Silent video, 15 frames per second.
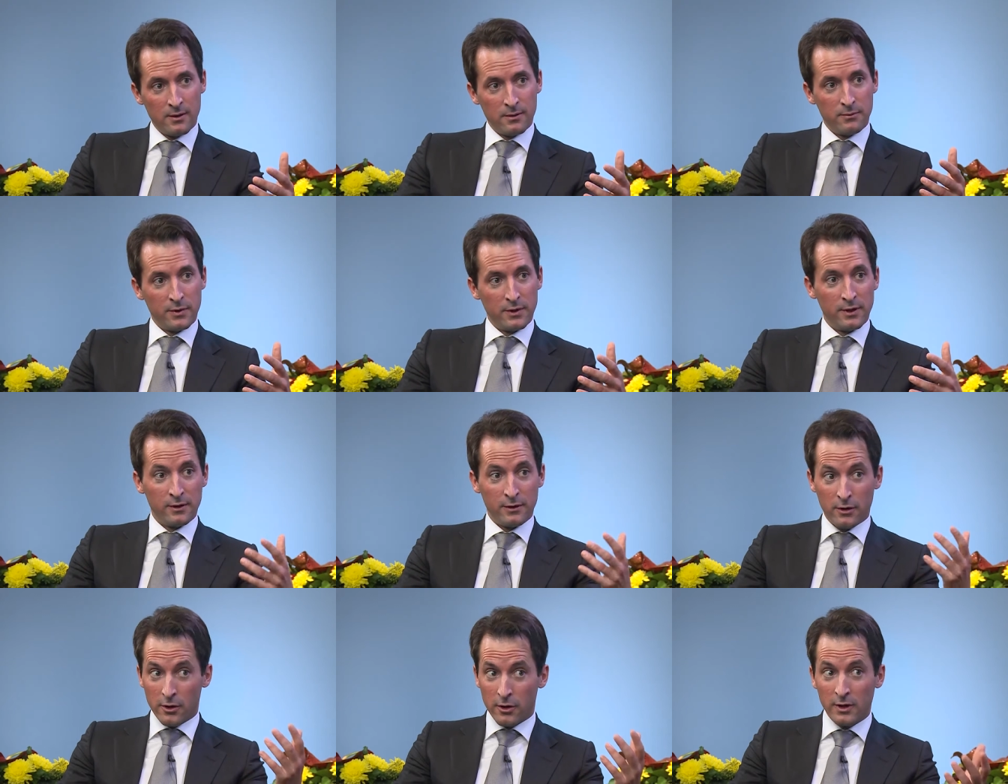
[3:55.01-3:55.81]
I mean, in
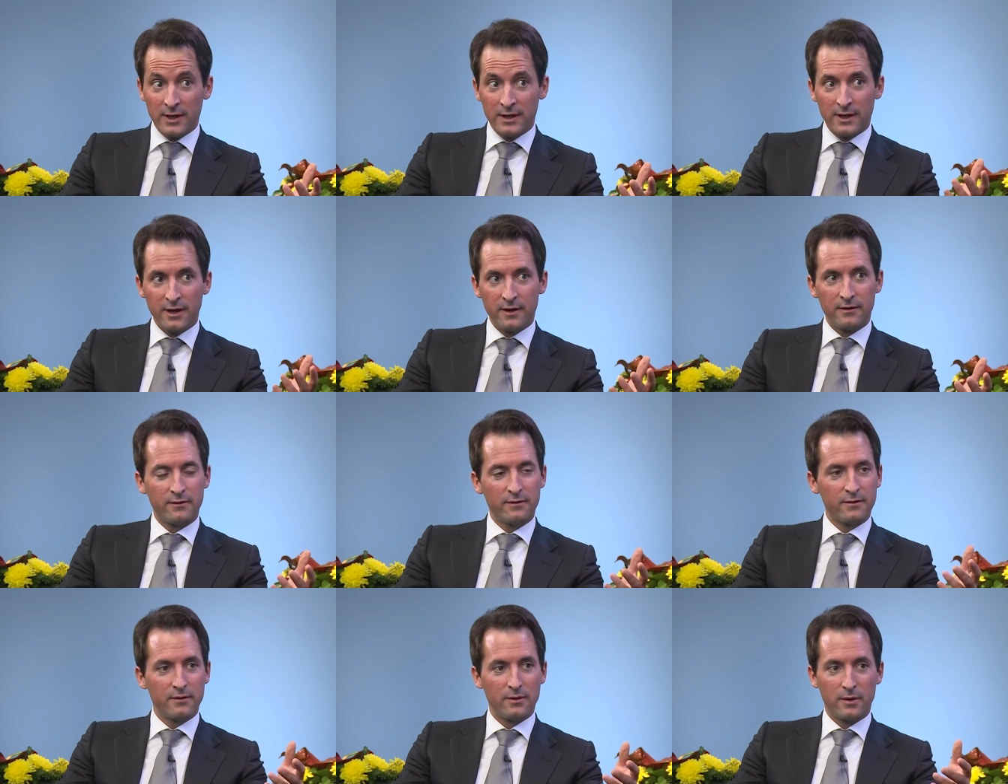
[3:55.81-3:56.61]
the early
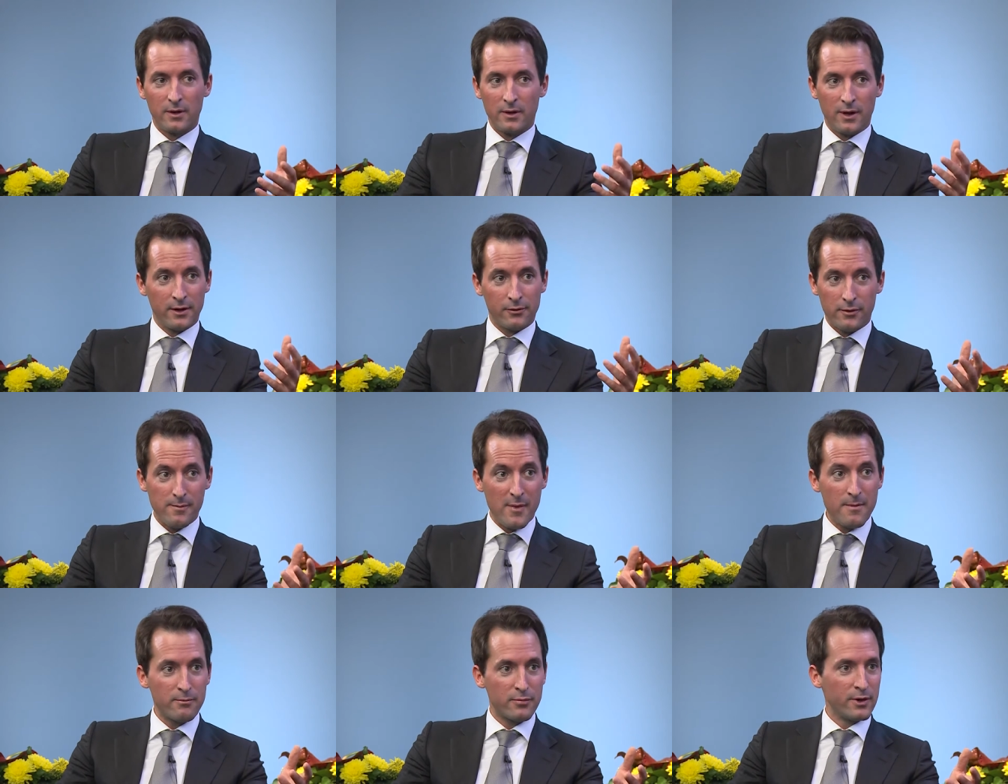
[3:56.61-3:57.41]
days, uh, I
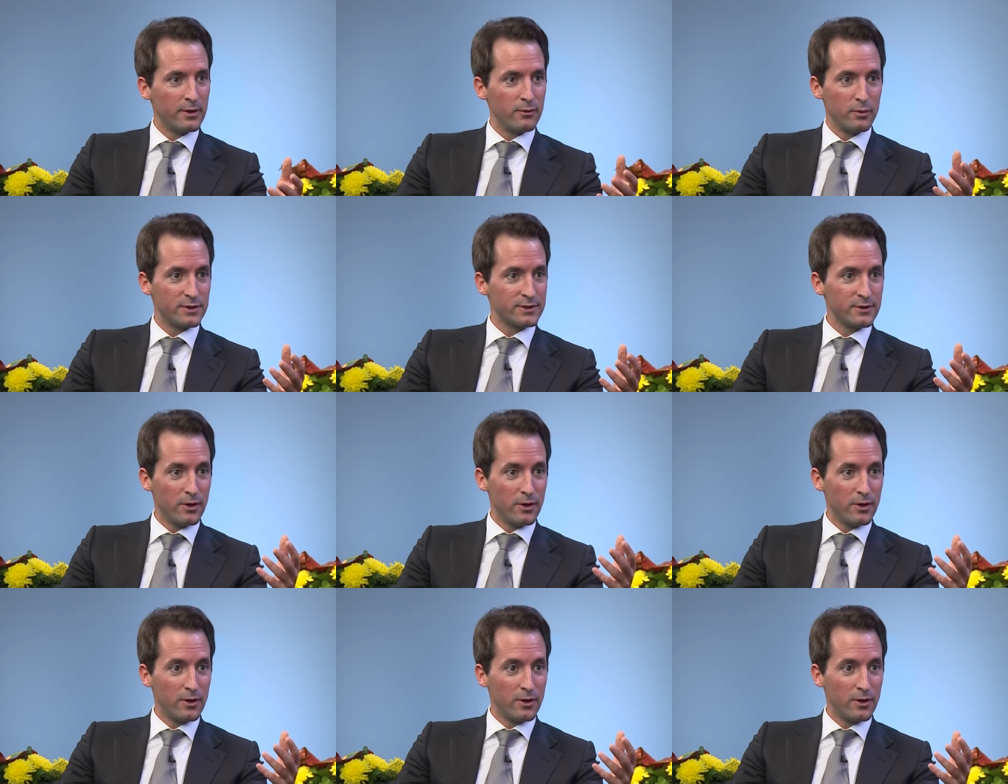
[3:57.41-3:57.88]
remember it was